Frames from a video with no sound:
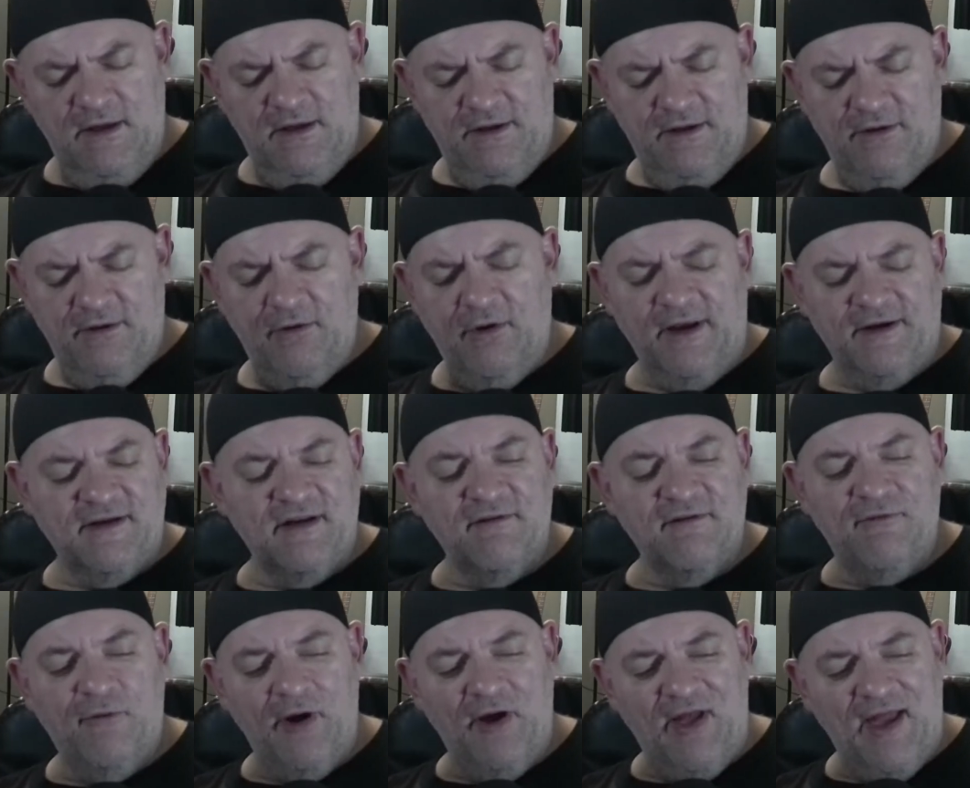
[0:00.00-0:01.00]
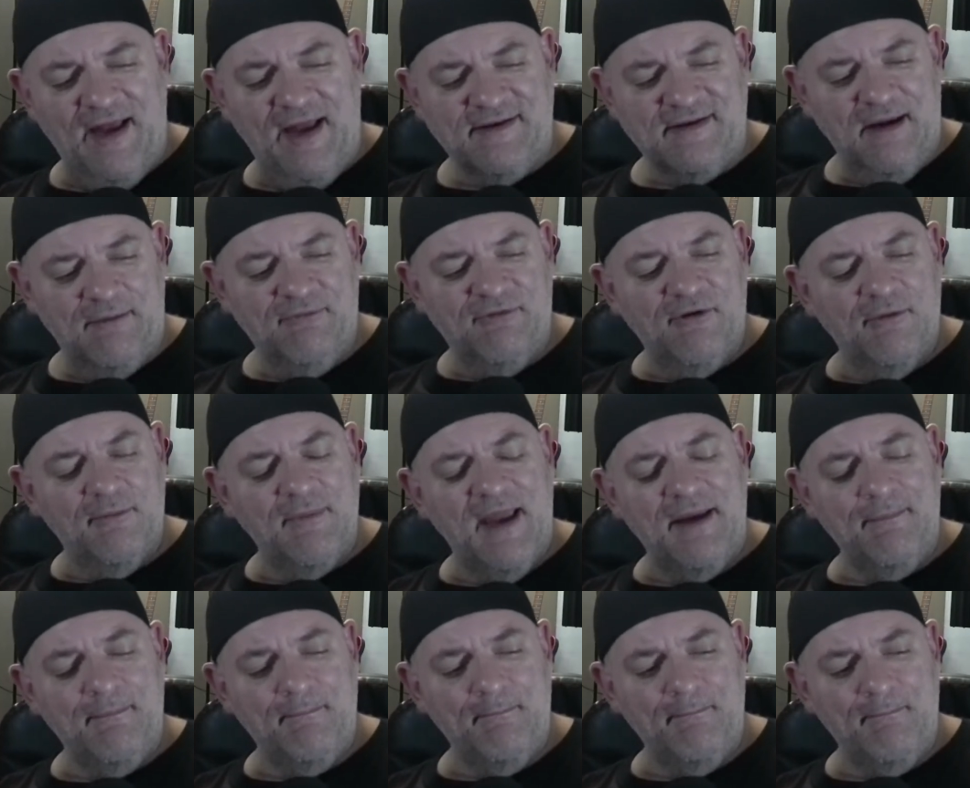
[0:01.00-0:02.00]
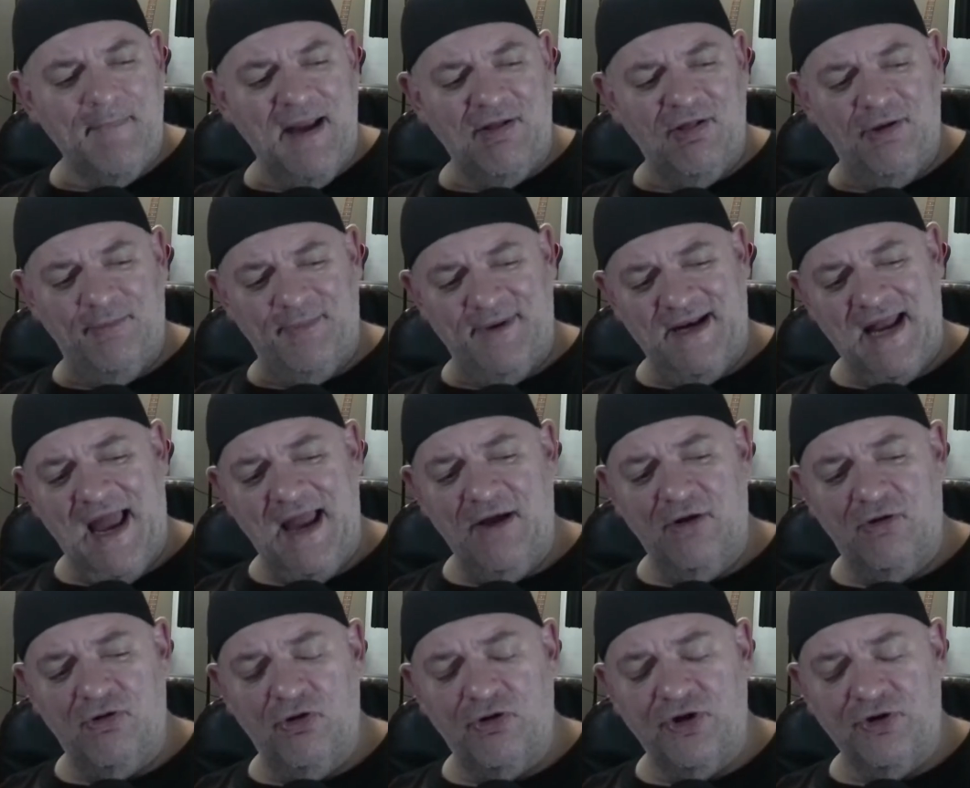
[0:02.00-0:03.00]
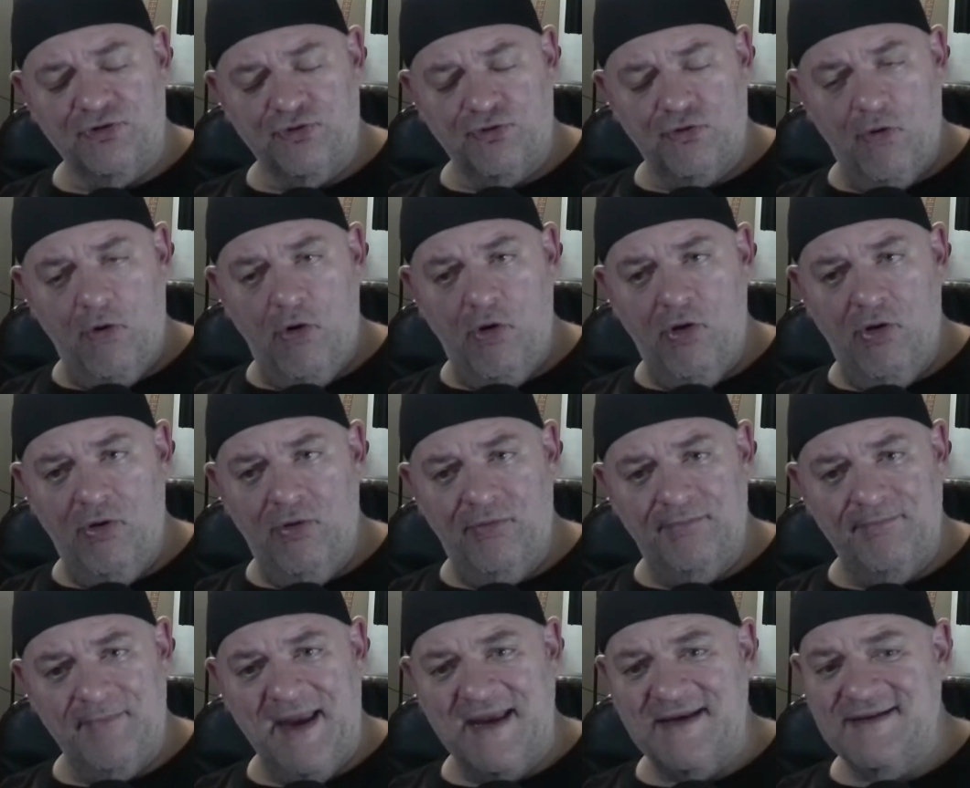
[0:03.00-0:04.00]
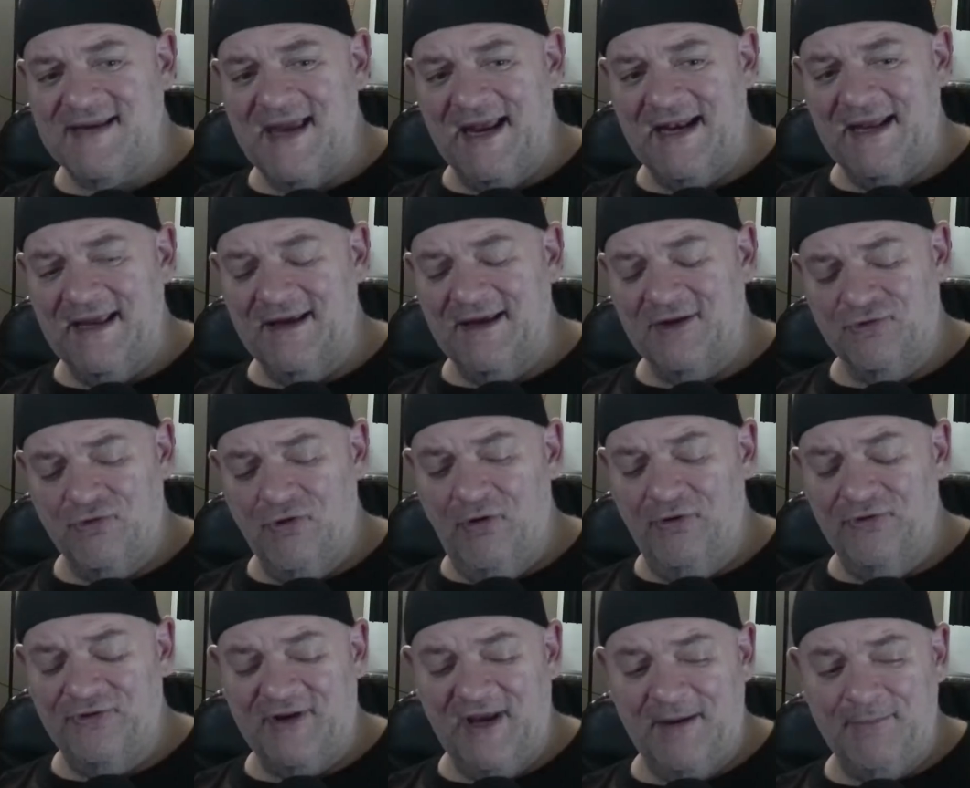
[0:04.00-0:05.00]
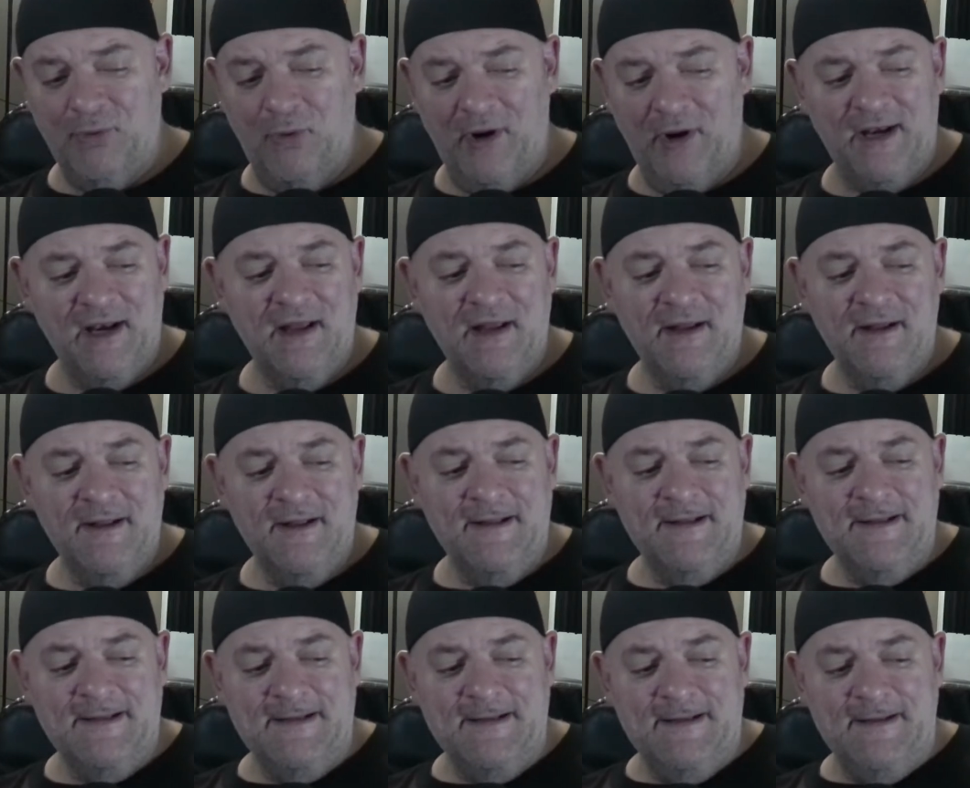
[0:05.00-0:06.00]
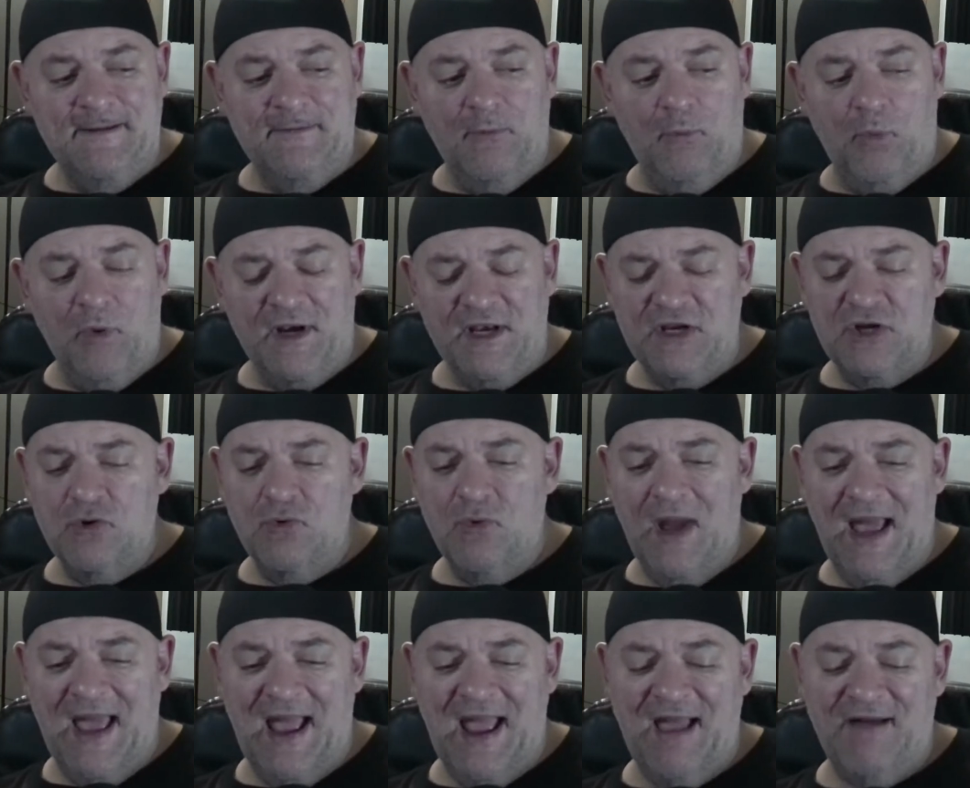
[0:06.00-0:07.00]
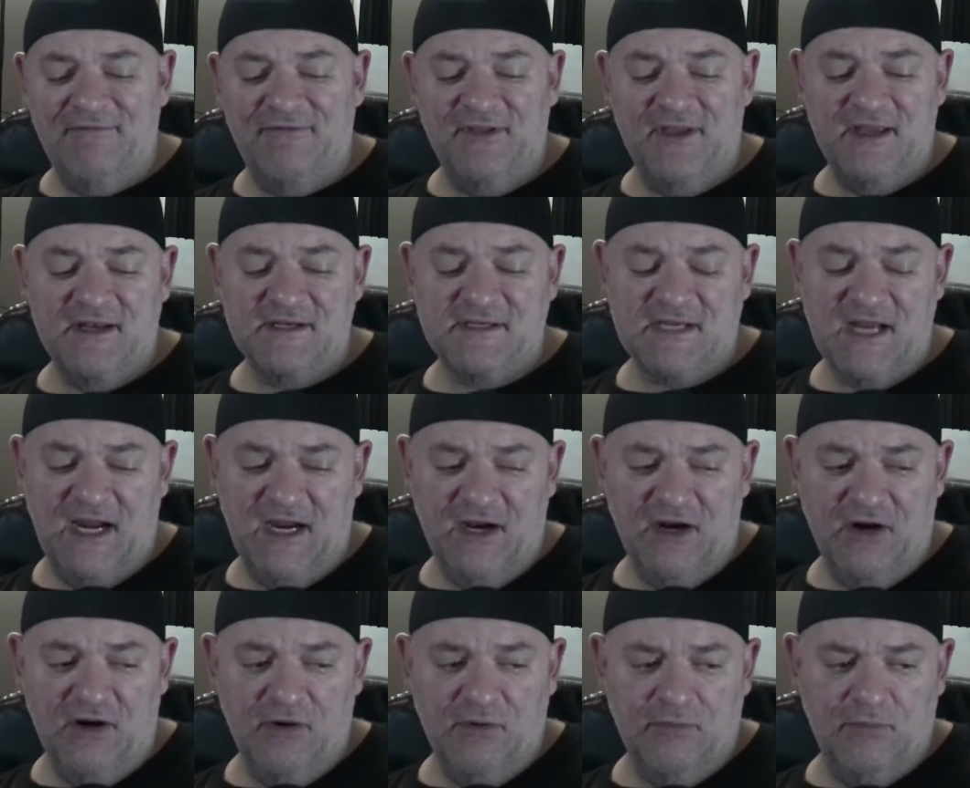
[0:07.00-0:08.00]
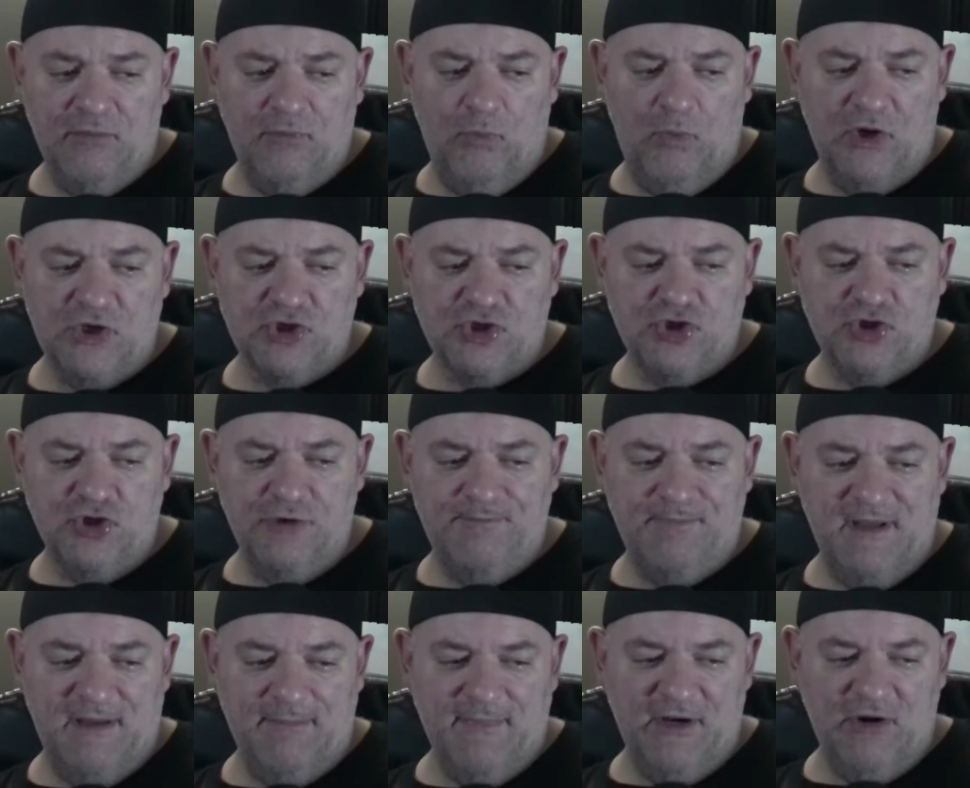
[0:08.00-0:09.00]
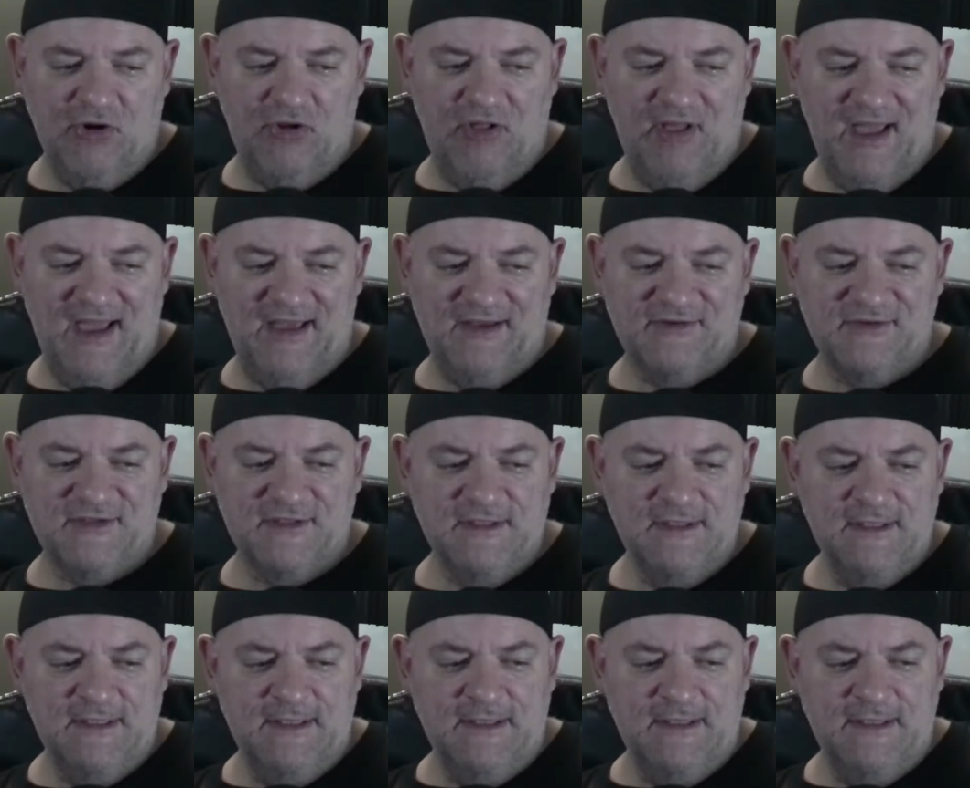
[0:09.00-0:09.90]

okay. Tinfoil hat time. From a megalomaniacal maintaining control standpoint, when you have the entire what should be middle class